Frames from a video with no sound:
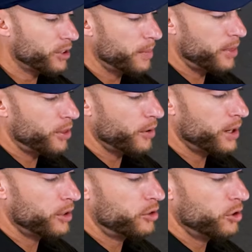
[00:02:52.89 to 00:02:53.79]
is gonna be
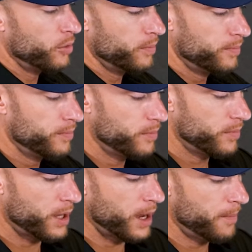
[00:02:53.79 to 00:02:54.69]
30 to two,
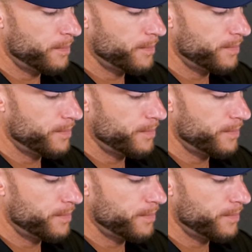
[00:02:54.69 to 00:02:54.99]
okay?